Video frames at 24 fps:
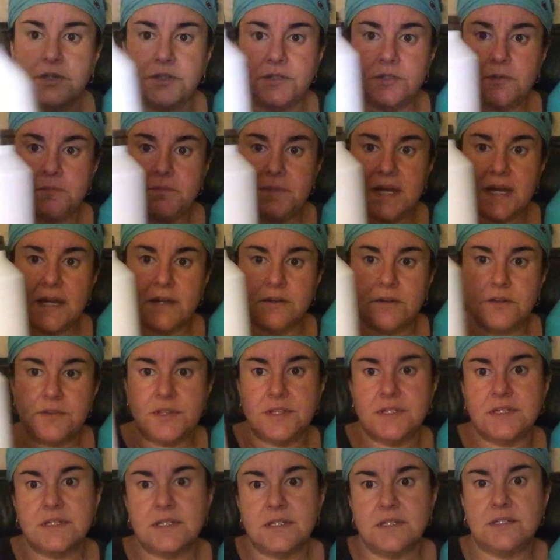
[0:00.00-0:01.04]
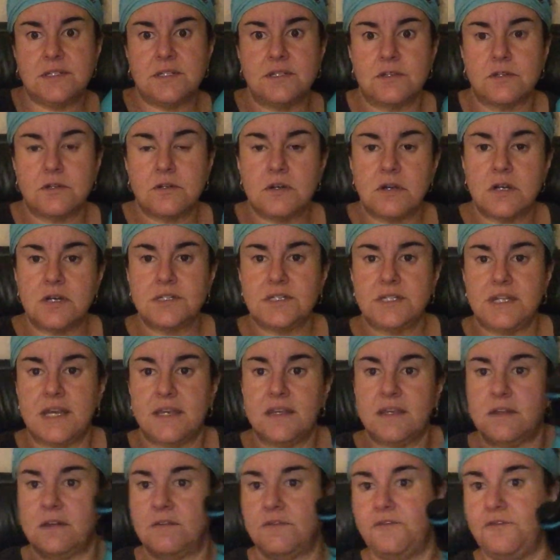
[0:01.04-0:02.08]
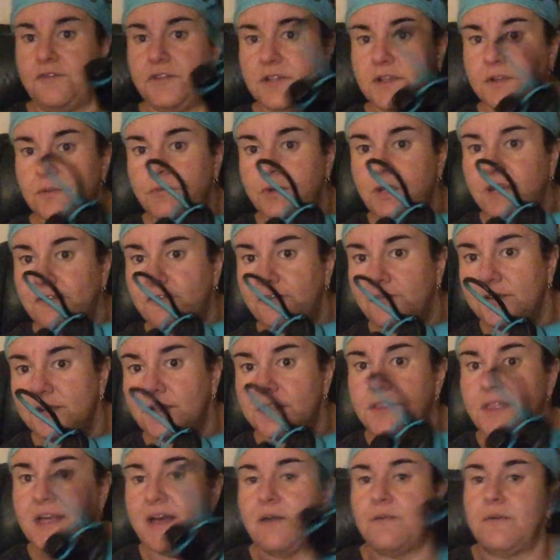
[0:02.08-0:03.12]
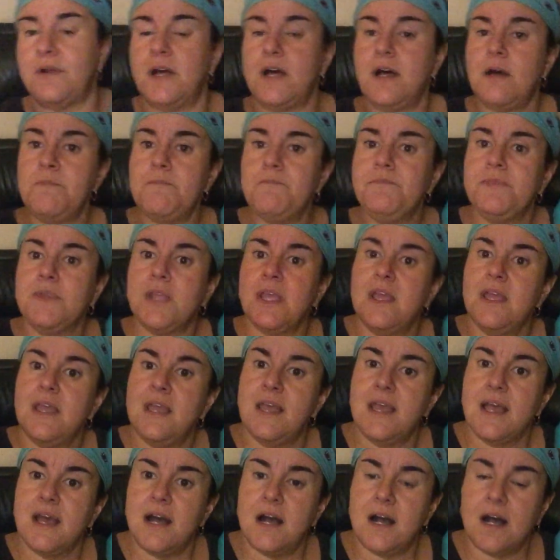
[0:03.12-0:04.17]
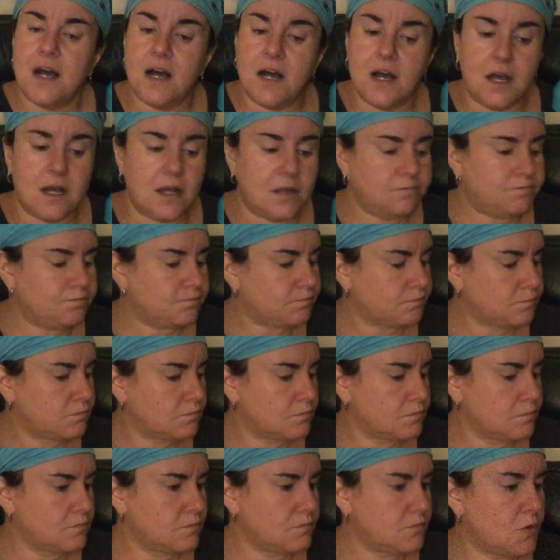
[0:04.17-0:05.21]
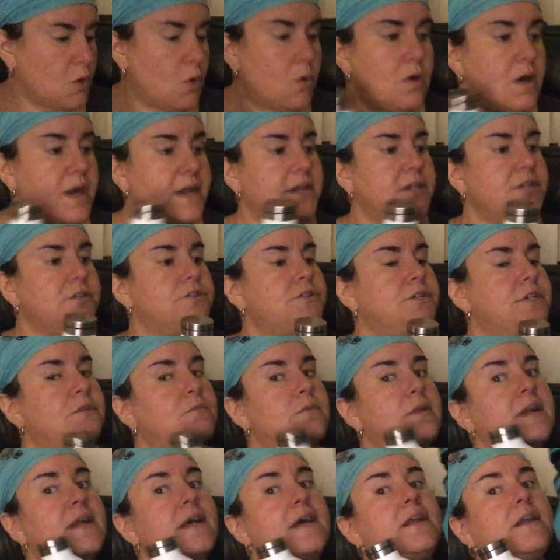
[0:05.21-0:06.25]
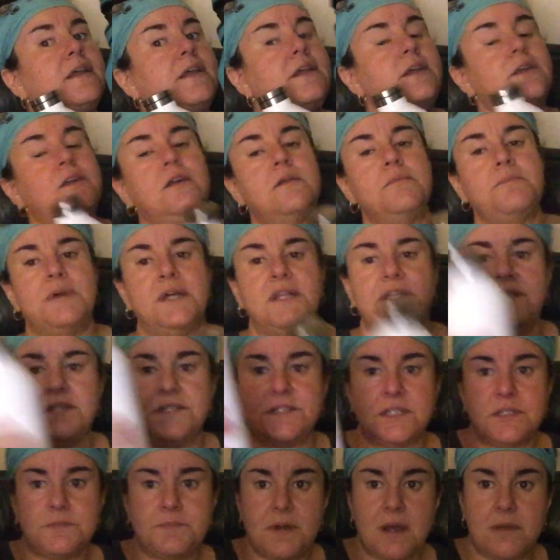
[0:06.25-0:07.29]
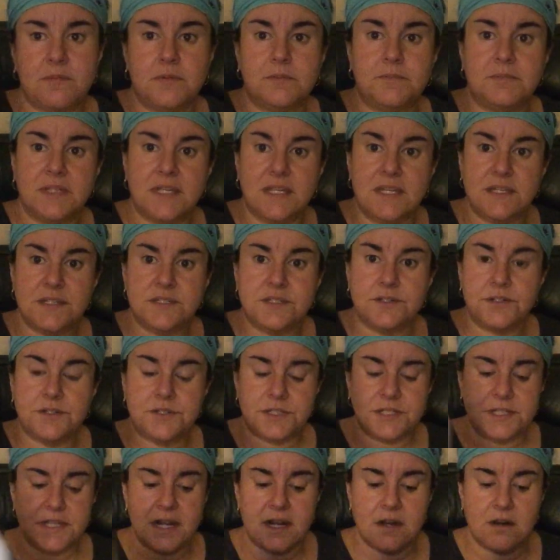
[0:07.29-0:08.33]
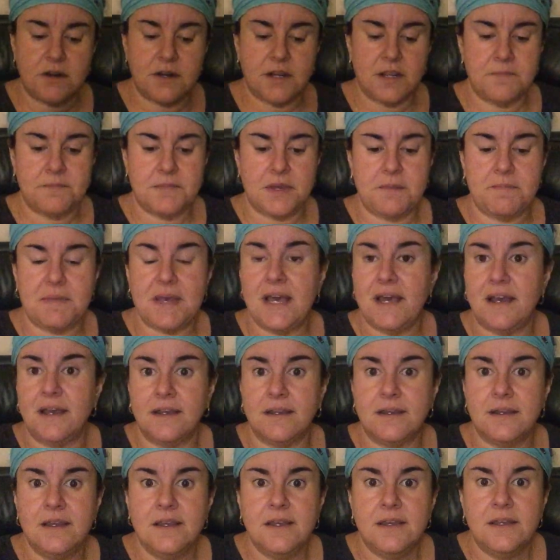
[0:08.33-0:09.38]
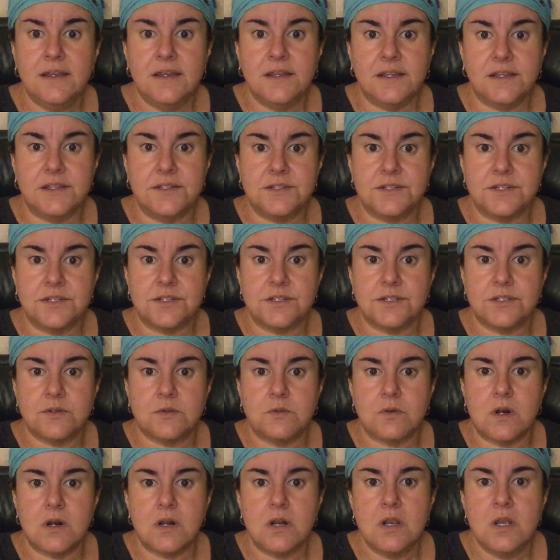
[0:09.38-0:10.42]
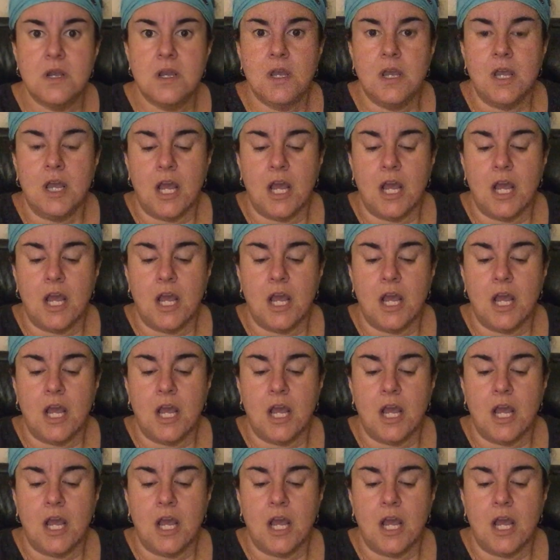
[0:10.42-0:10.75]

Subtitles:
the little bottle that sits in the car, see, I can refill that up. Or I can drink right out of here, but this is probably easier to carry in my bag into the store.